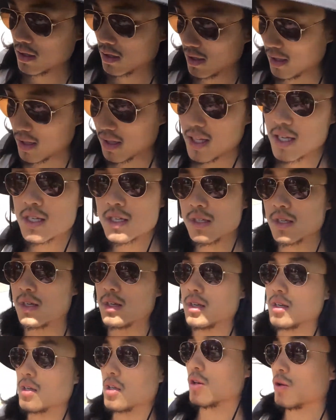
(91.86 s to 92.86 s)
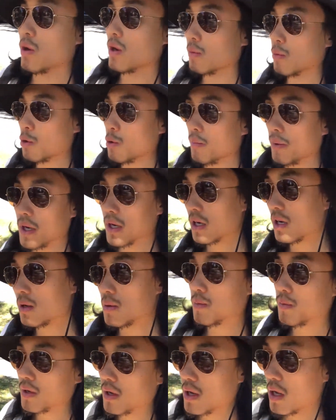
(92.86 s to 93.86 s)
to listen, you pick
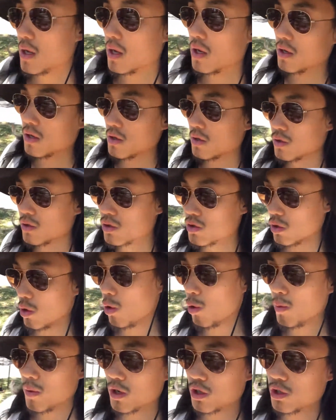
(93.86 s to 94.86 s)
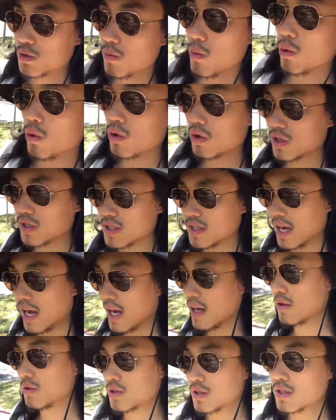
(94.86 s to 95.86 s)
up so much more
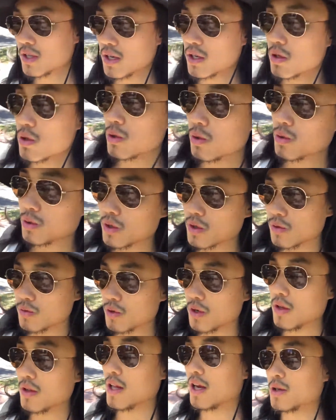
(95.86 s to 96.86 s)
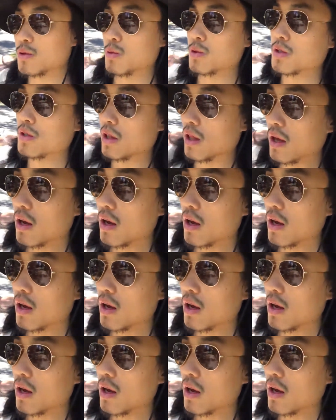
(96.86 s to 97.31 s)
sounds that you didn't realize was